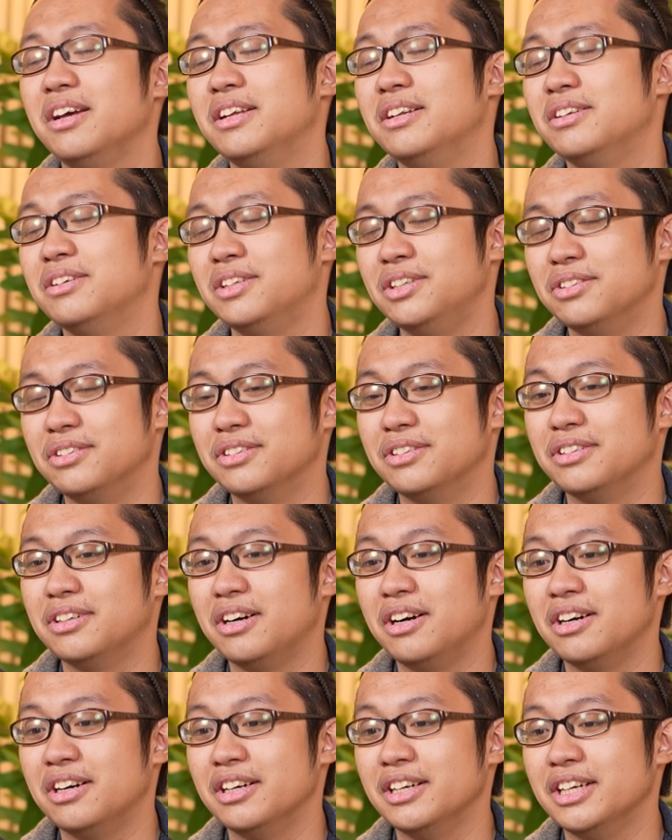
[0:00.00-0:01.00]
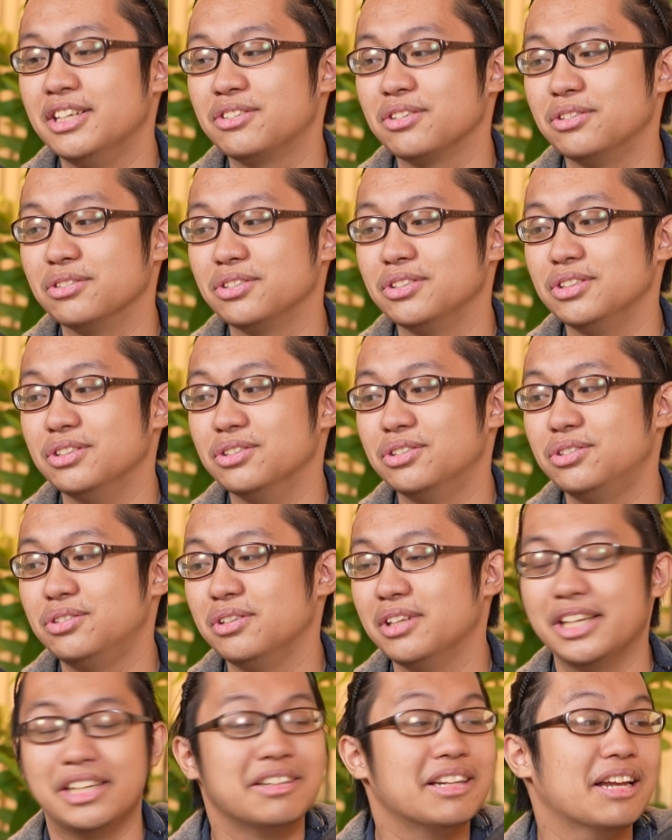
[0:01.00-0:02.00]
and no, it's also used to
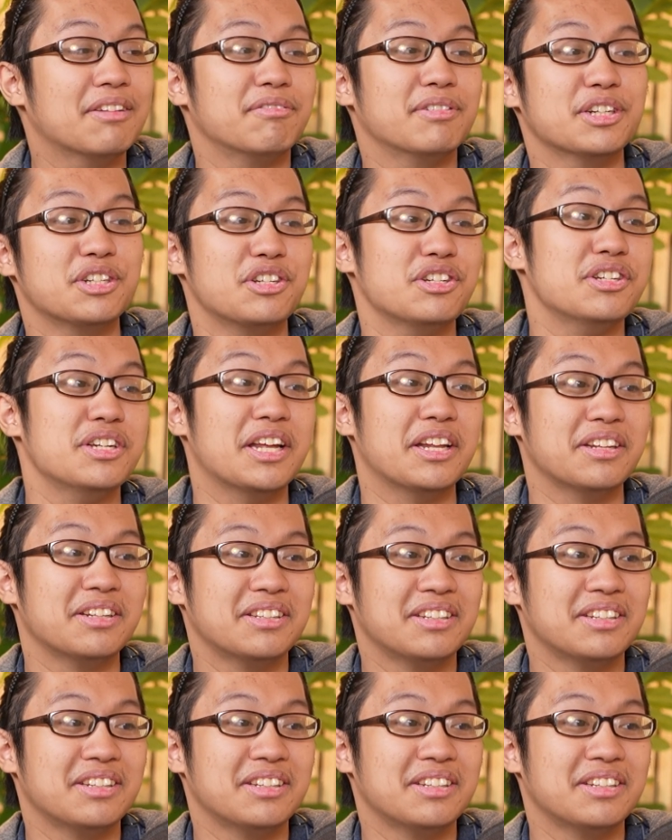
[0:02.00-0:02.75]
like leverage din,